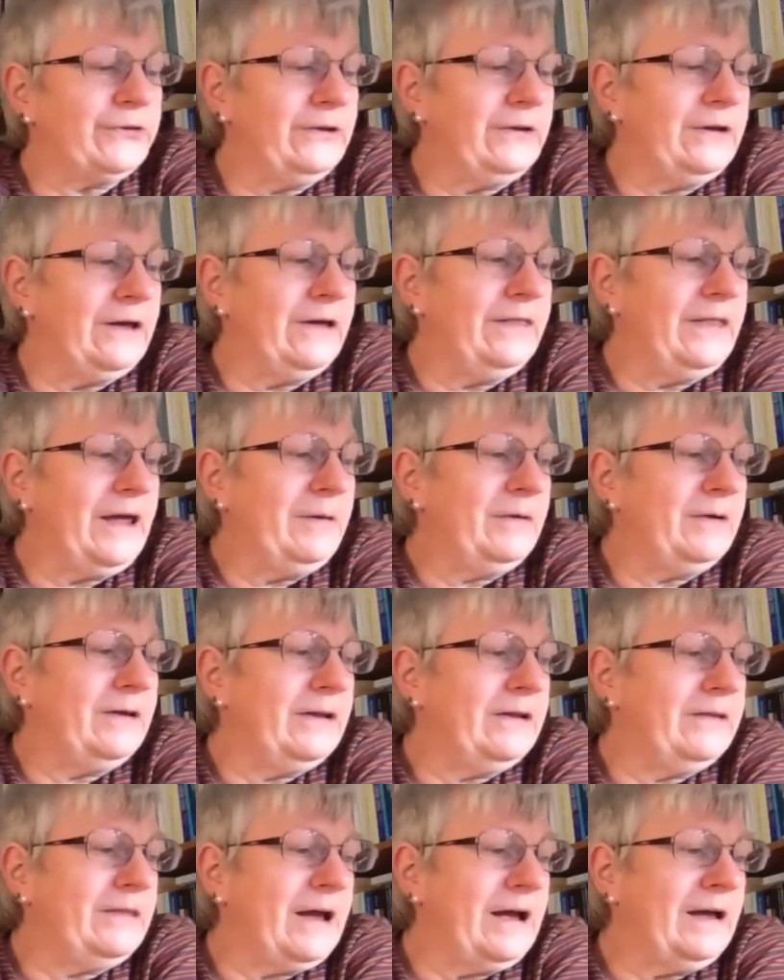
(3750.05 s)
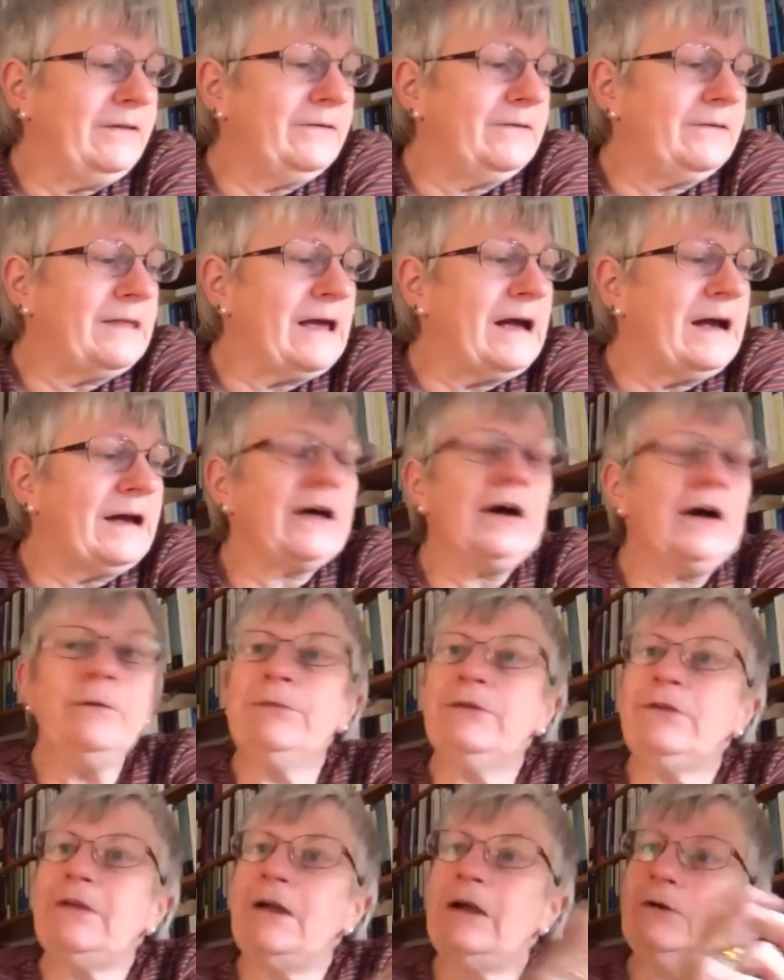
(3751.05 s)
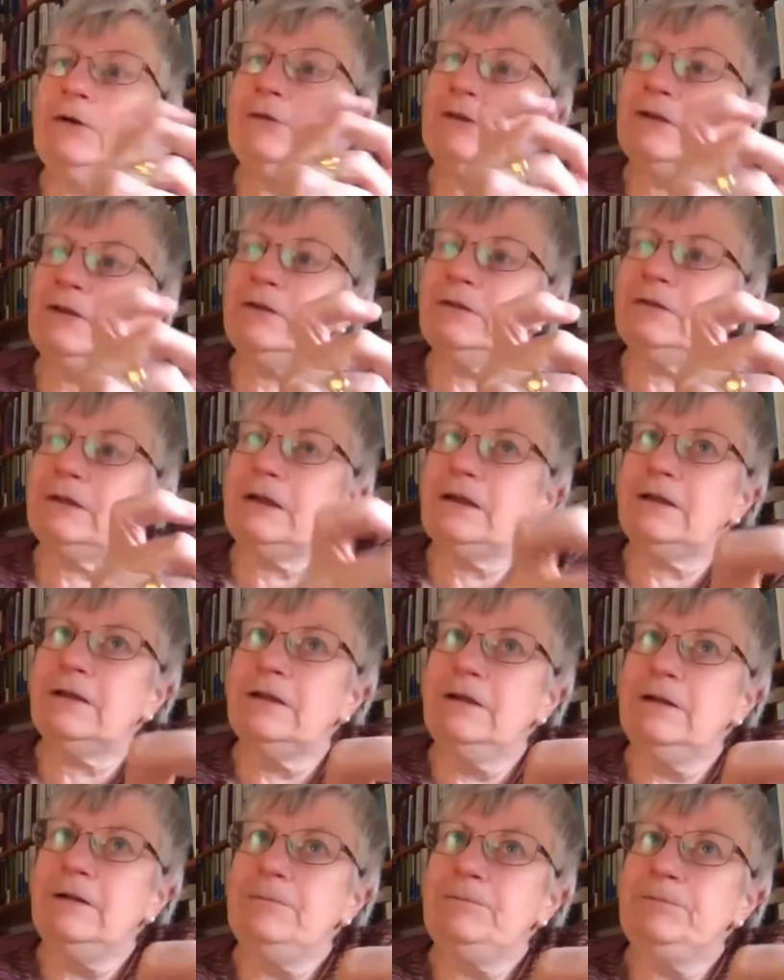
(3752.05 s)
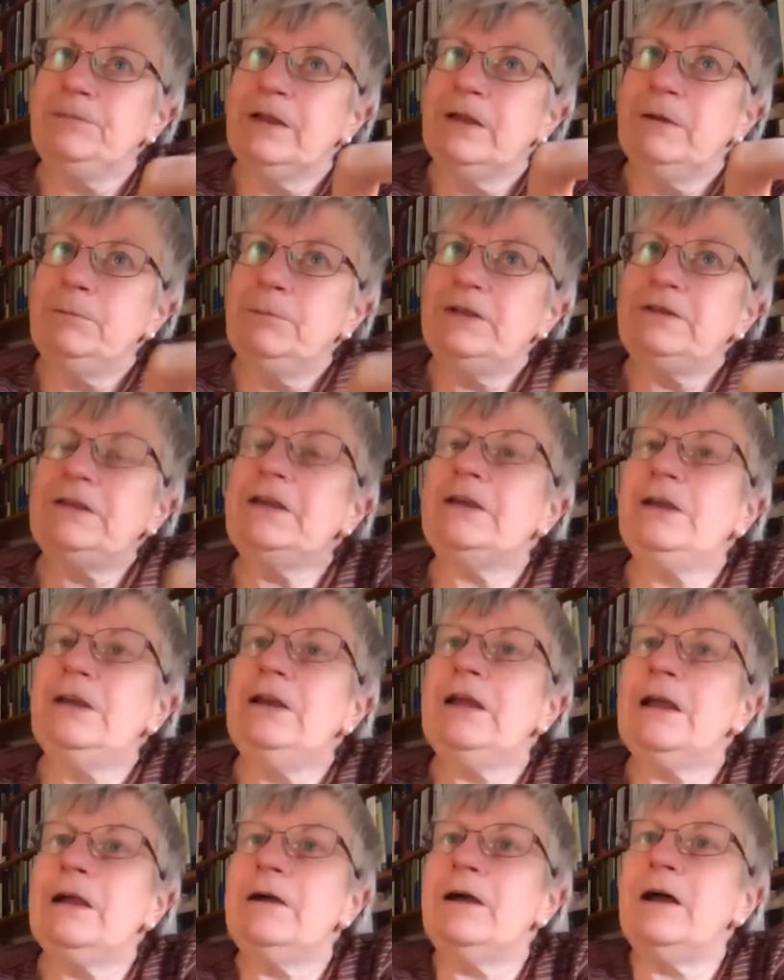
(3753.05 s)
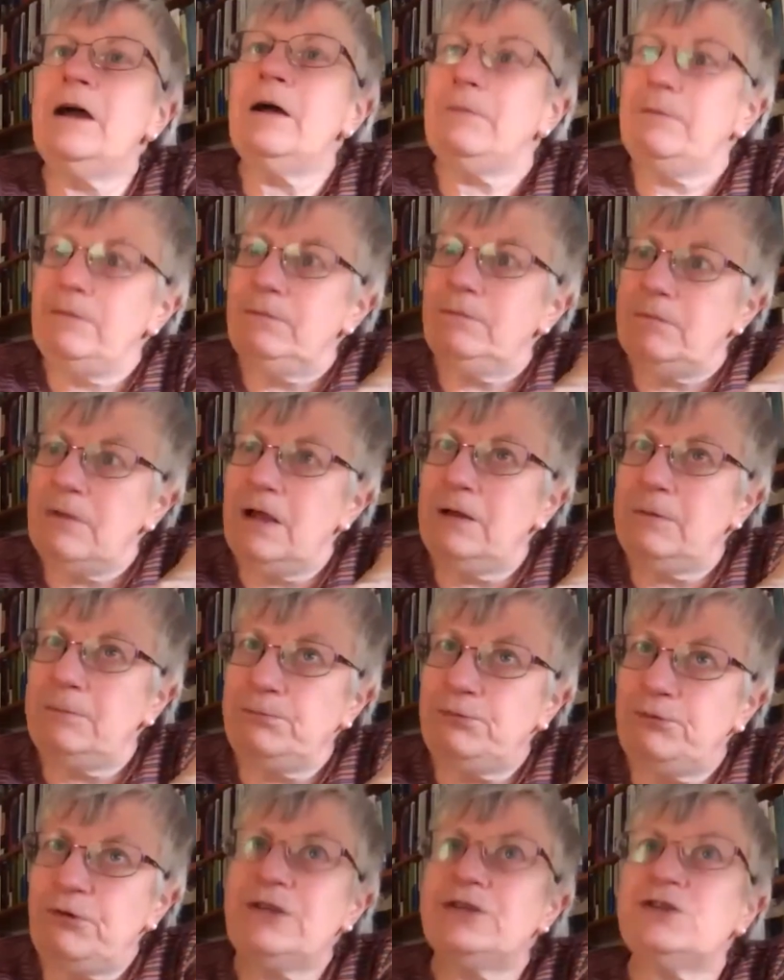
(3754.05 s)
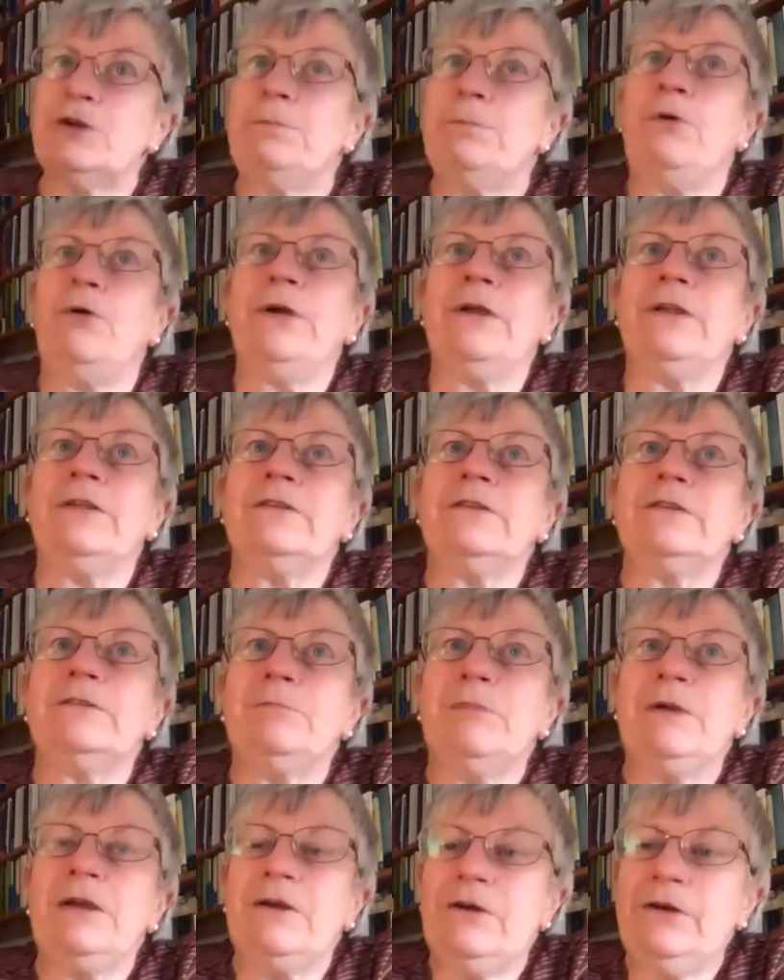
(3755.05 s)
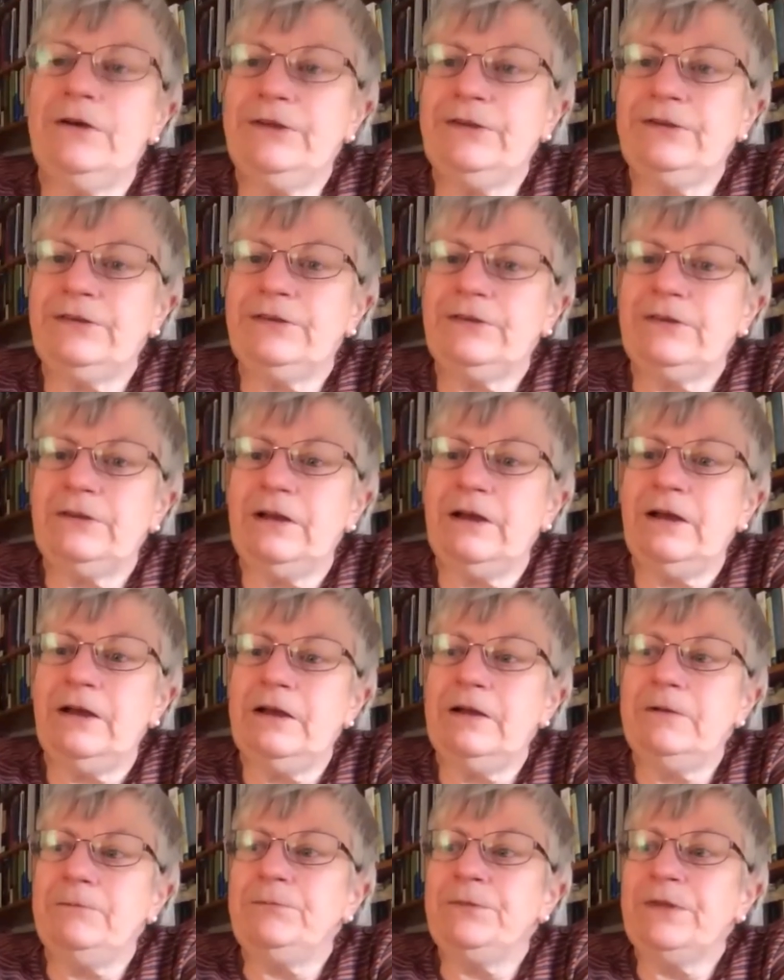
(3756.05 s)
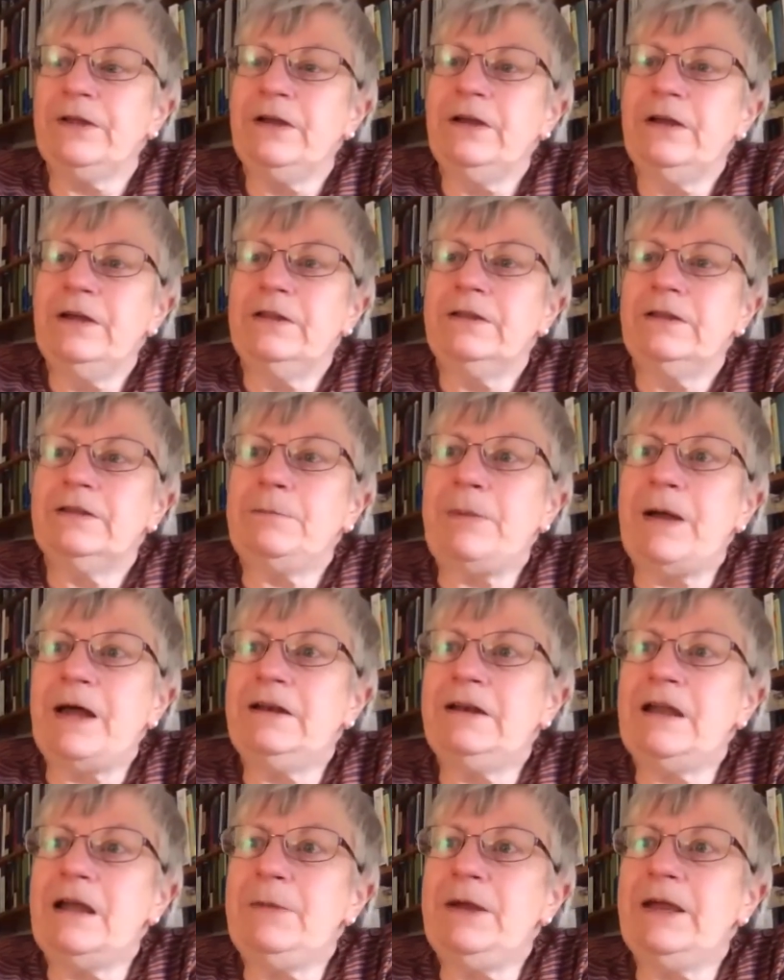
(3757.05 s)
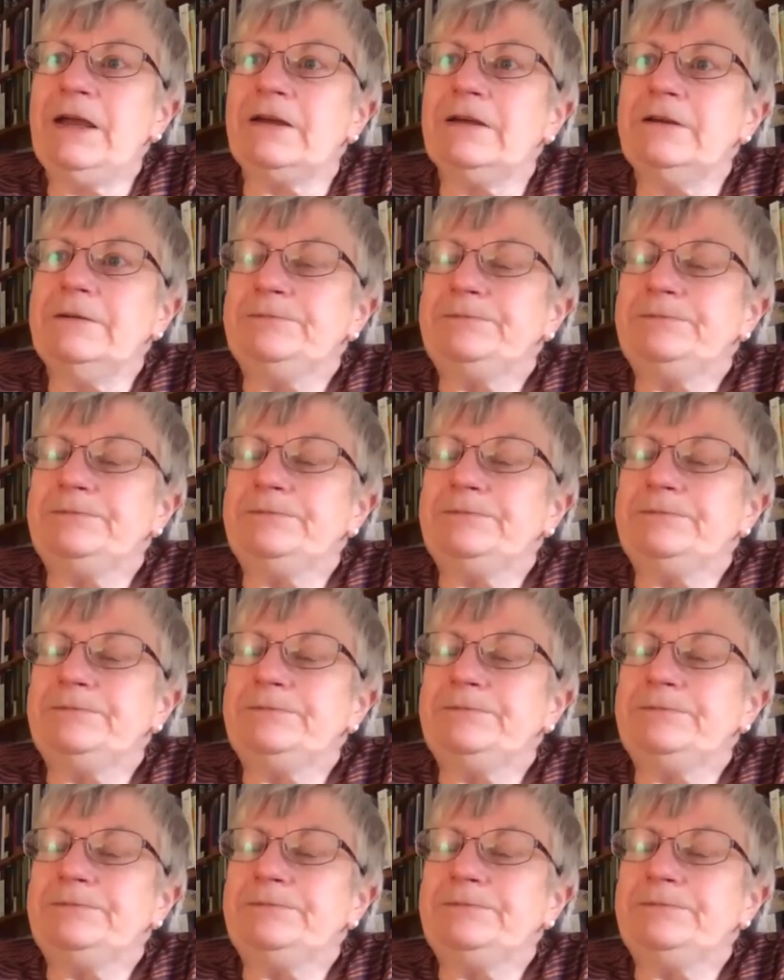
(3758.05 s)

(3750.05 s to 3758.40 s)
And that comes out, I think, particularly at pressure points, because the pandemic,